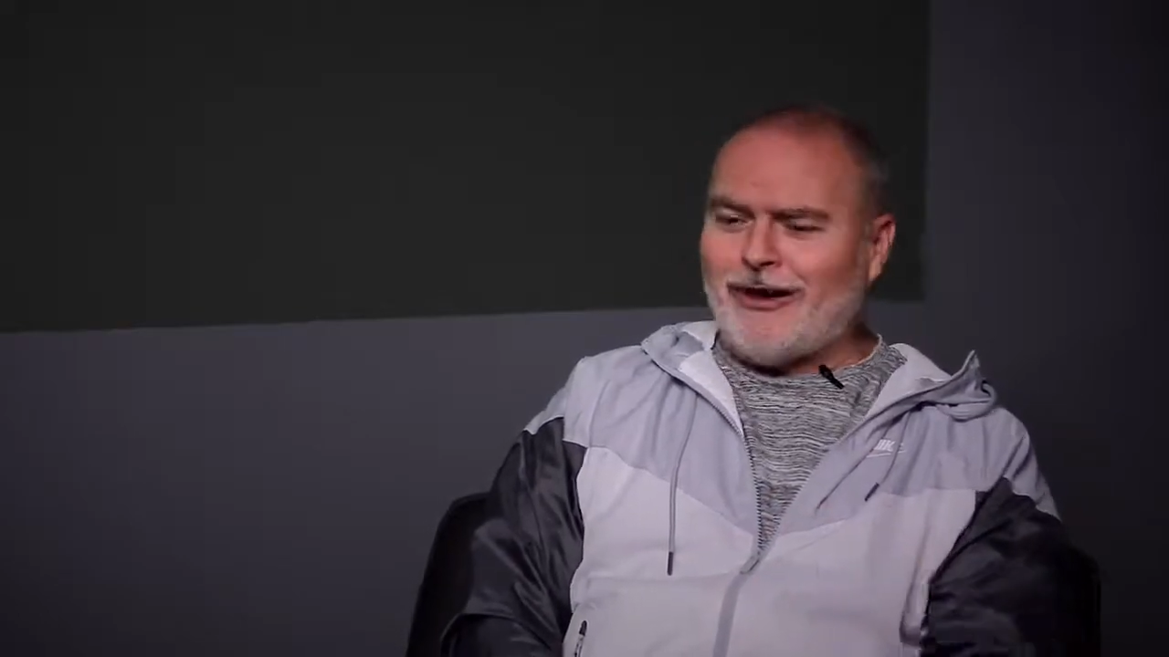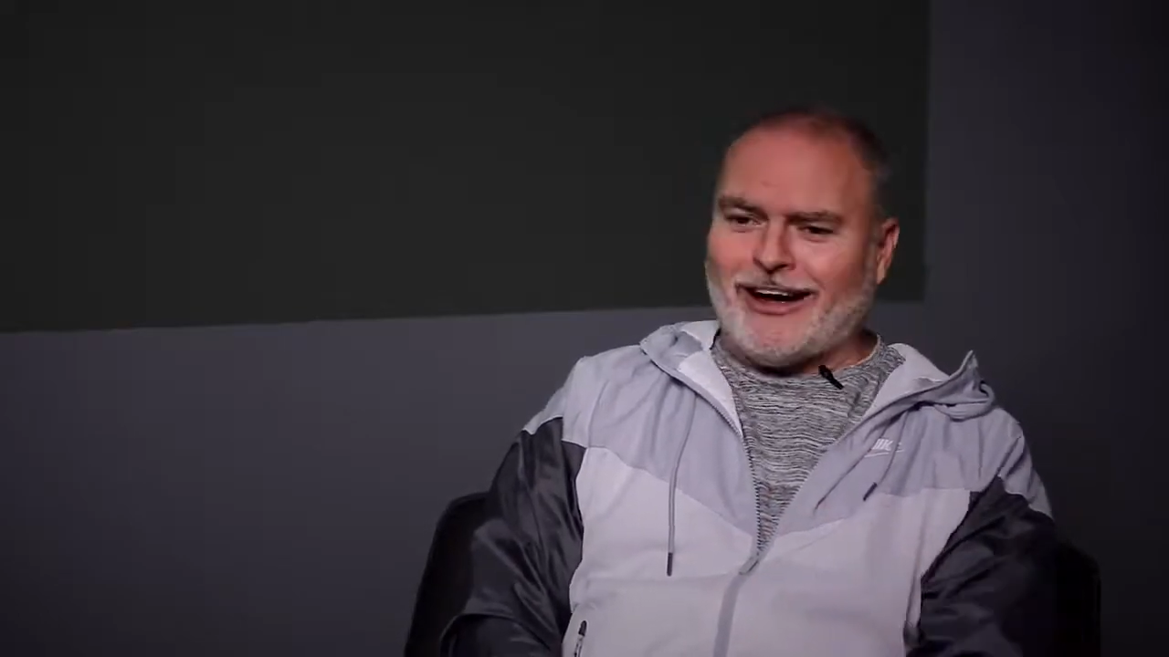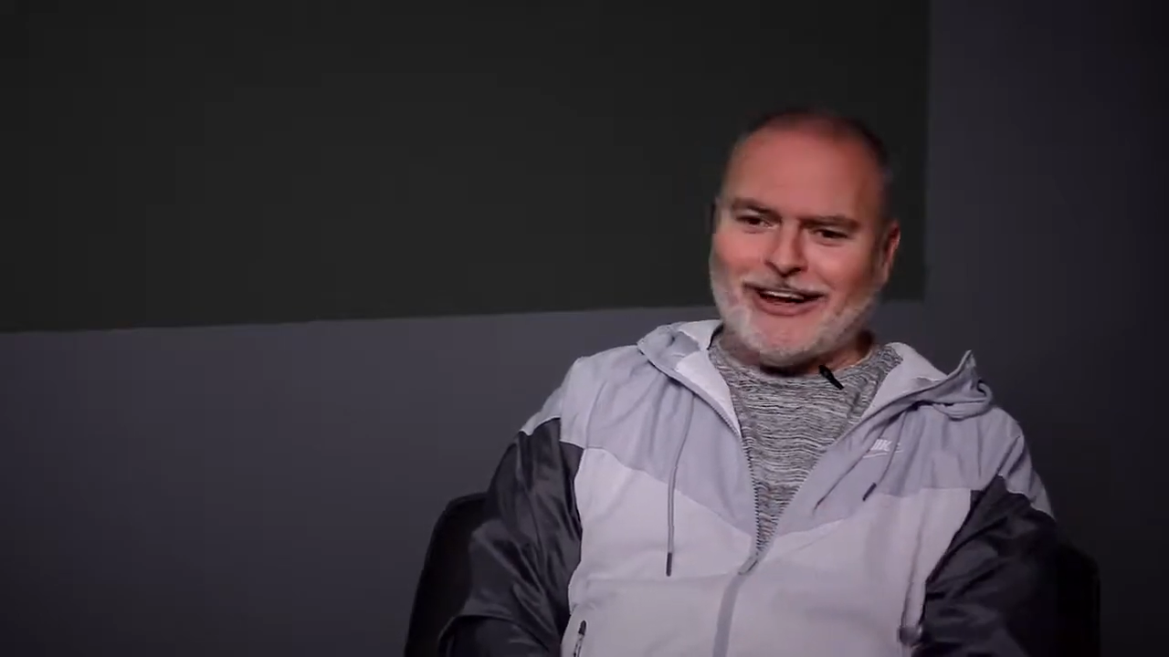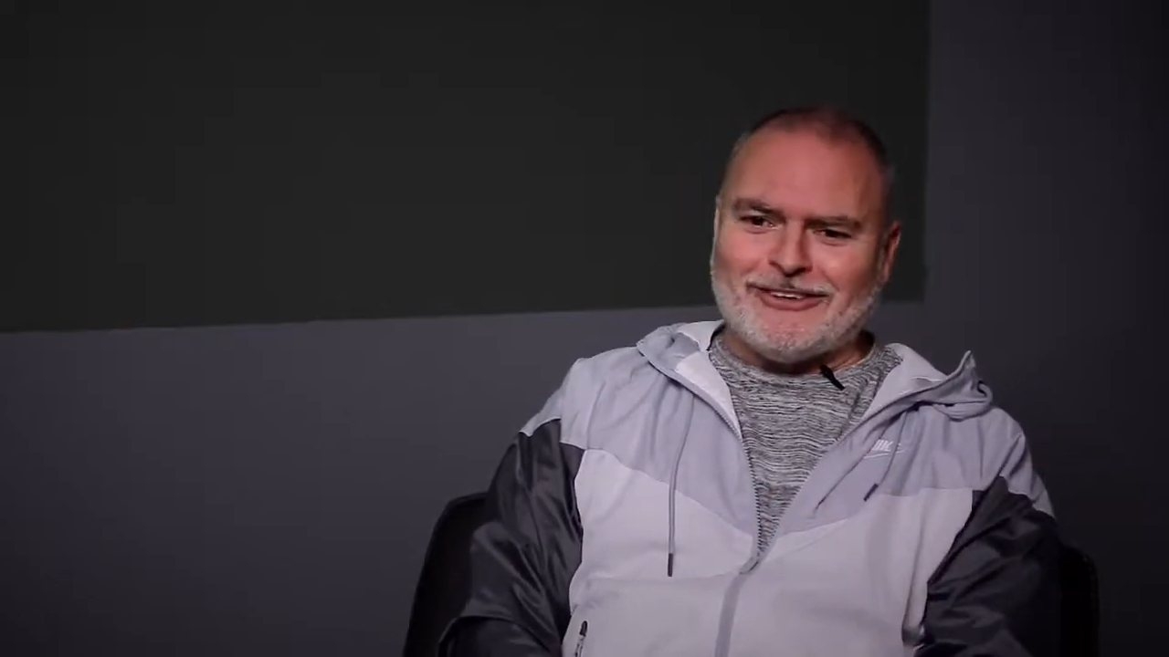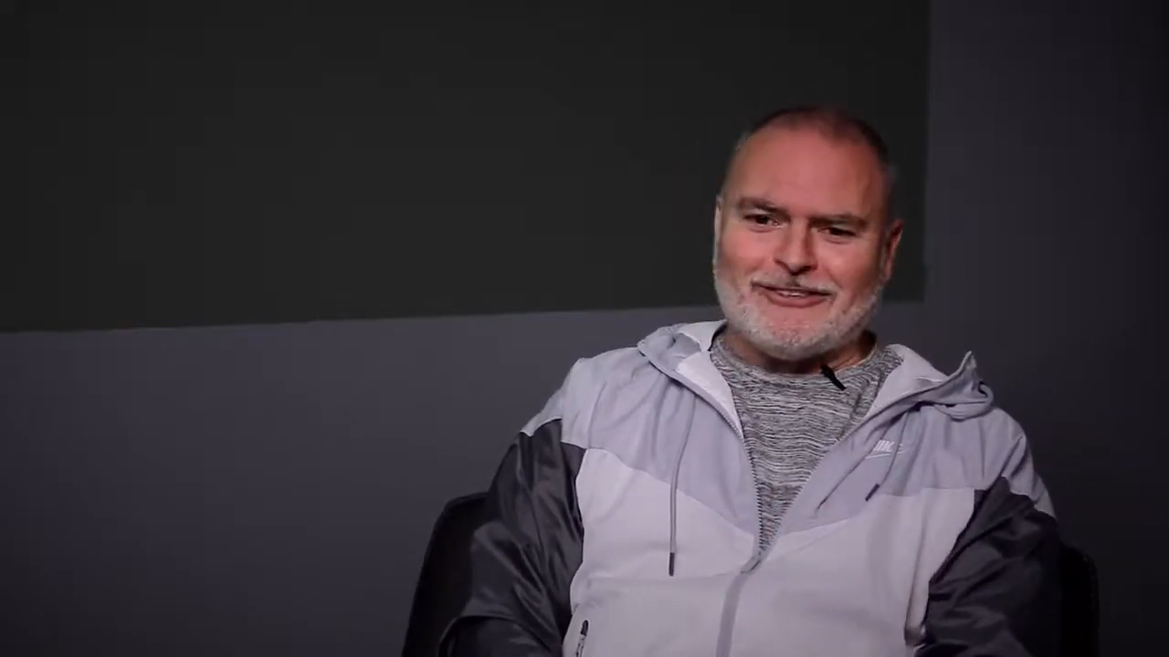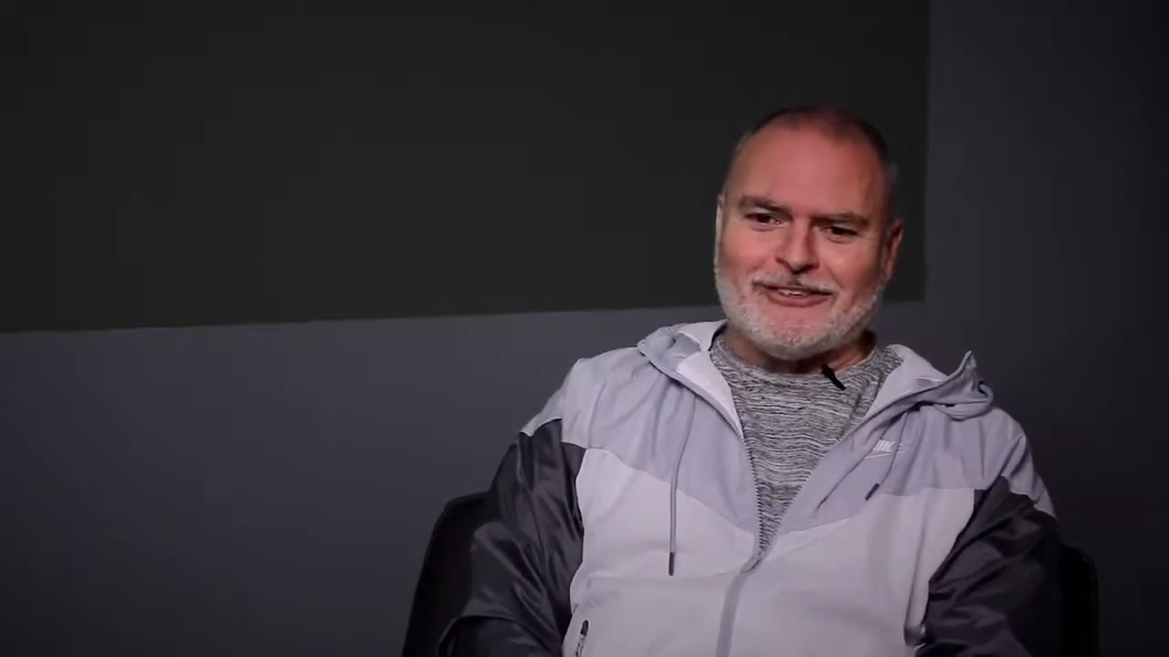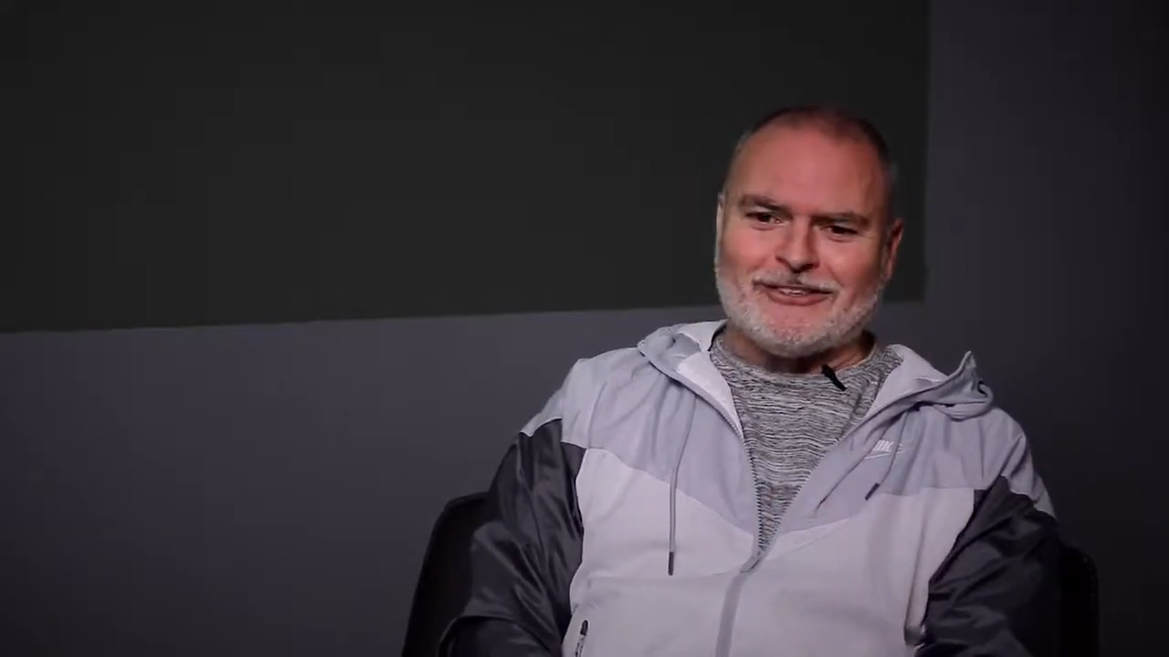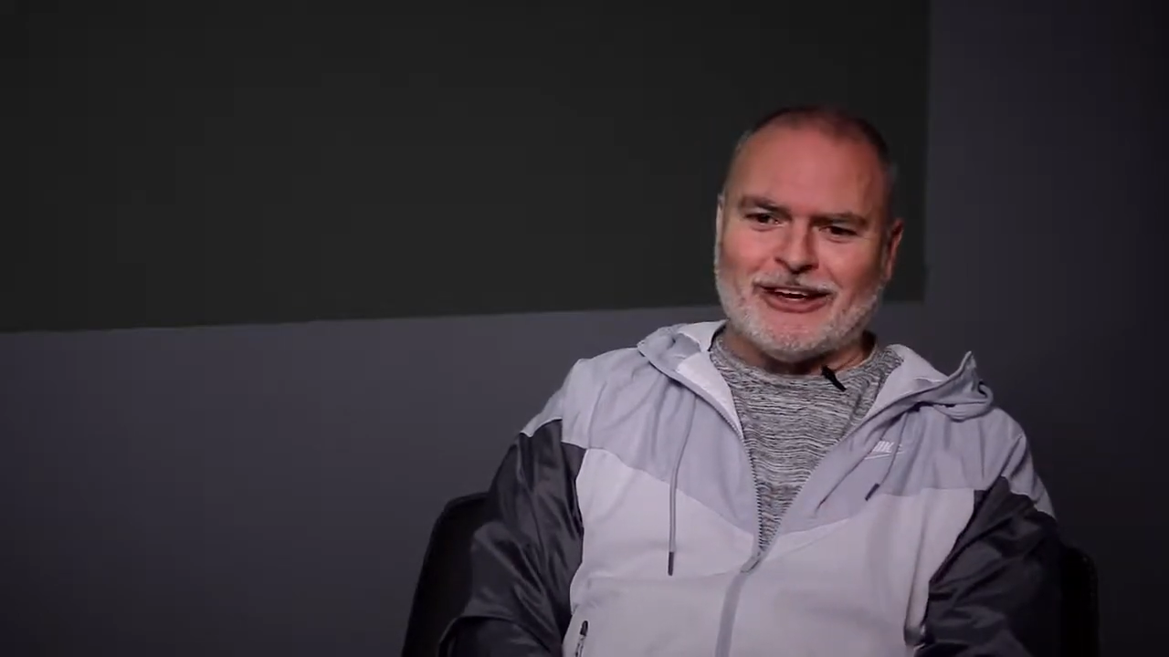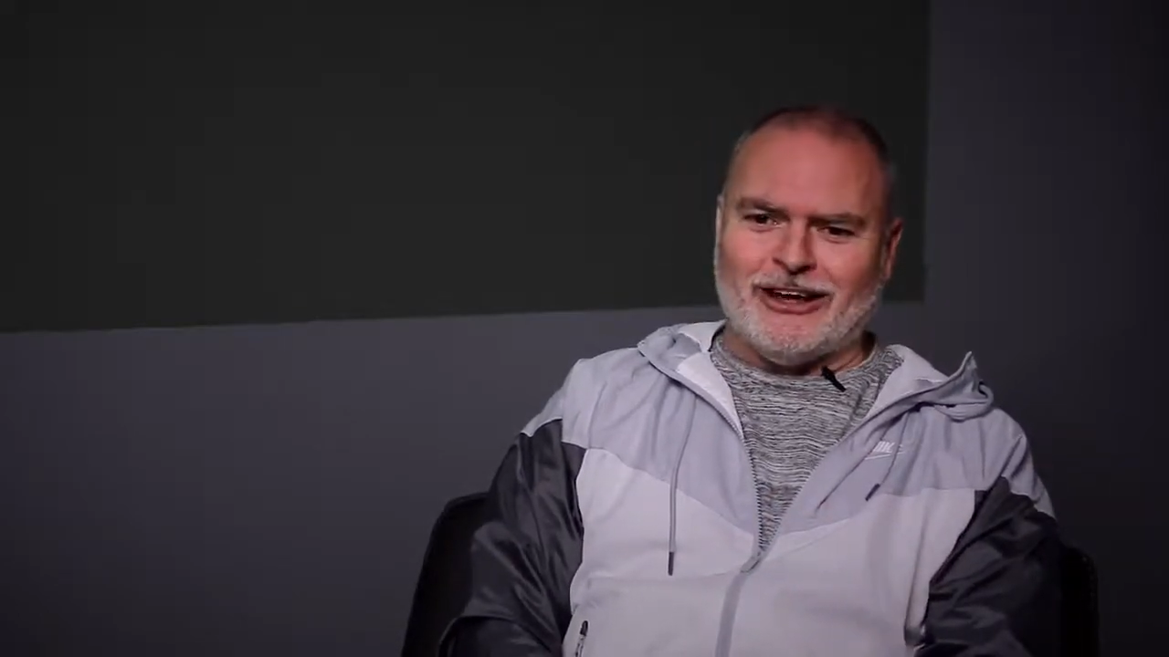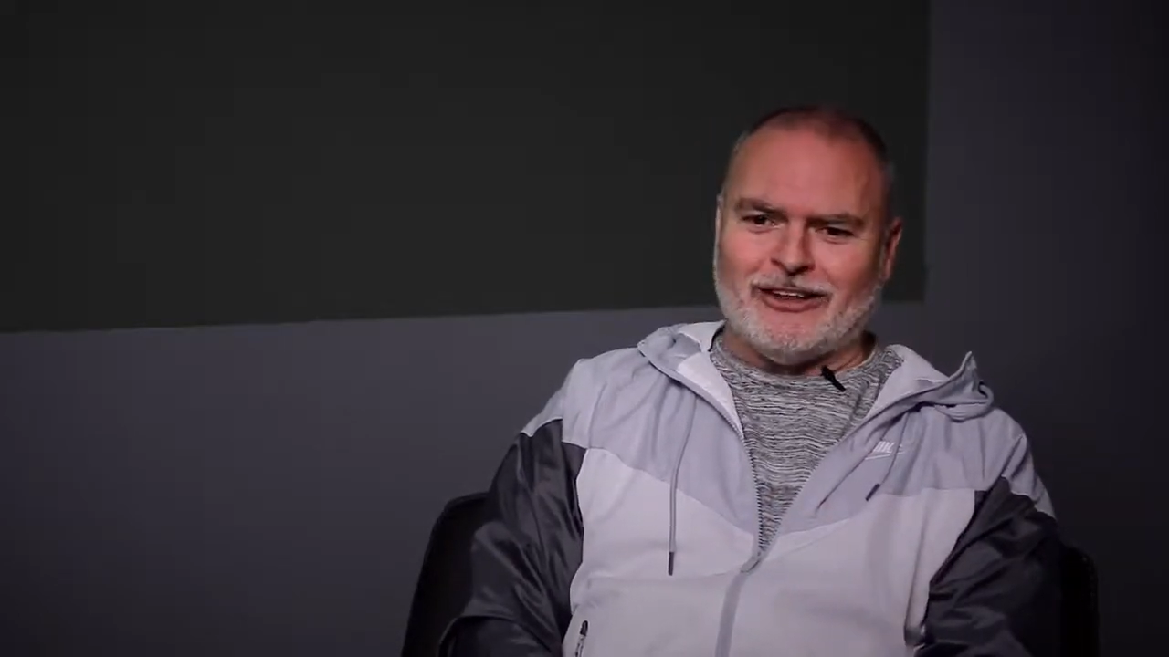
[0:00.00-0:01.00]

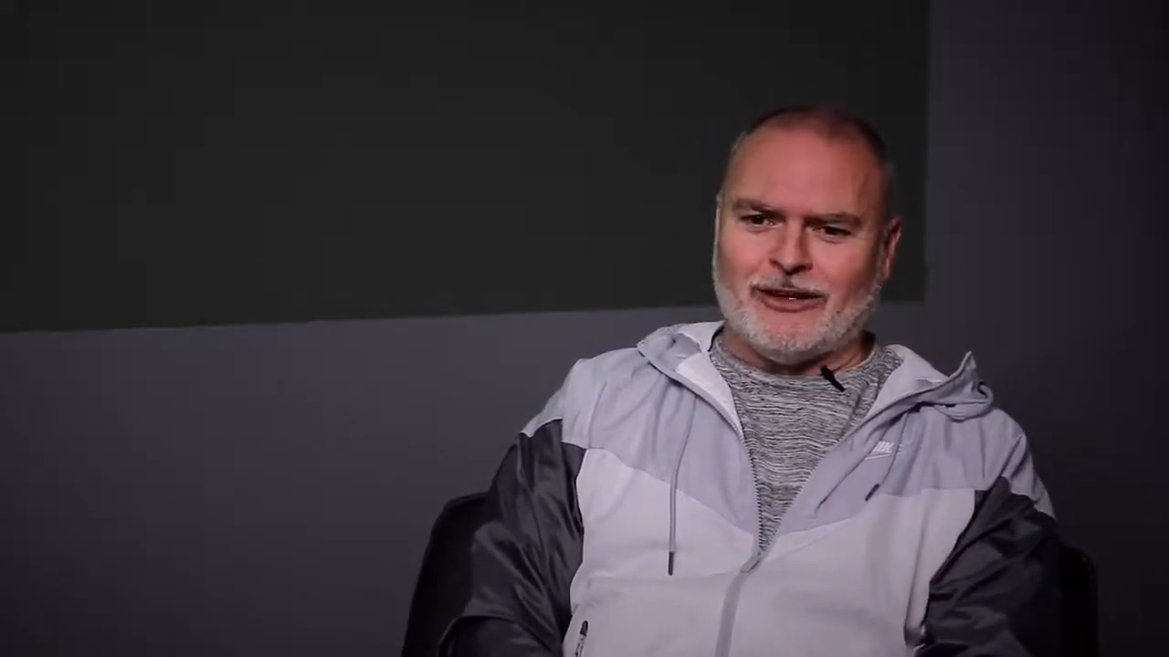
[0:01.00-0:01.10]
yeah,